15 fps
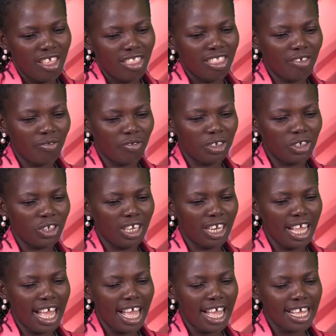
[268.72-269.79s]
The visual
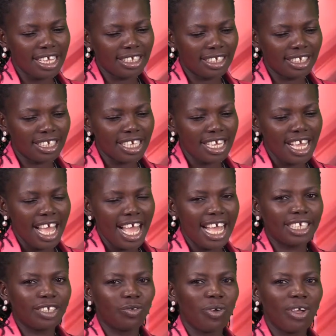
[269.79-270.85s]
art
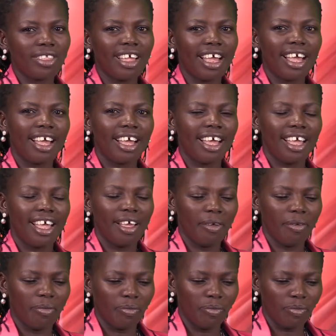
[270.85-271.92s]
has
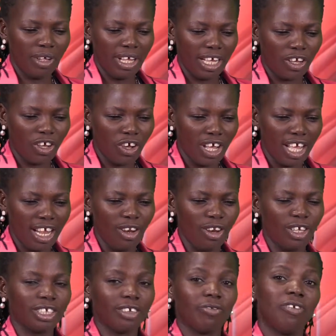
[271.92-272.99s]
rather got a
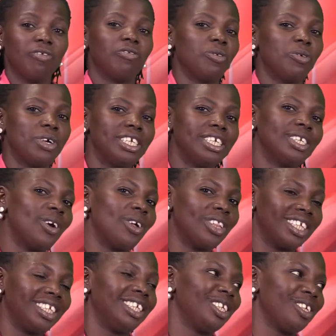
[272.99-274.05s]
lot of influence on
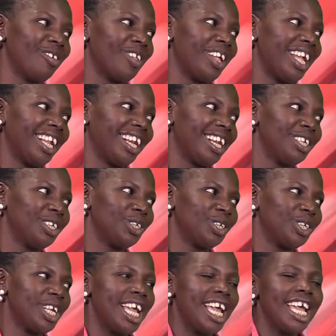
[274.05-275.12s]
the teaching of the English,
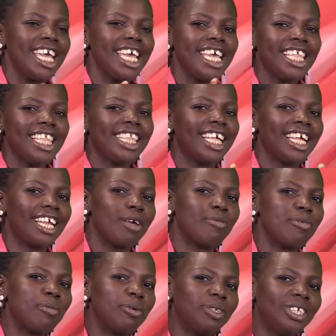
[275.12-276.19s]
in that
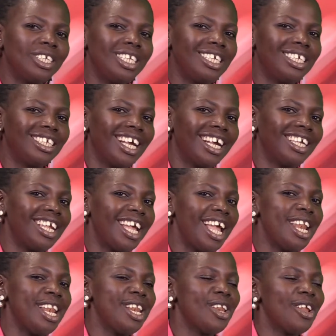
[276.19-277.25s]
I'm able to design
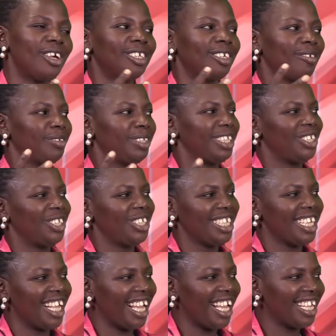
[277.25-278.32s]
a lot of
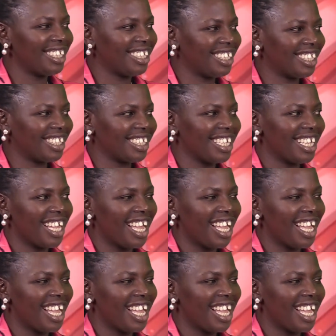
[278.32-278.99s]
teaching aids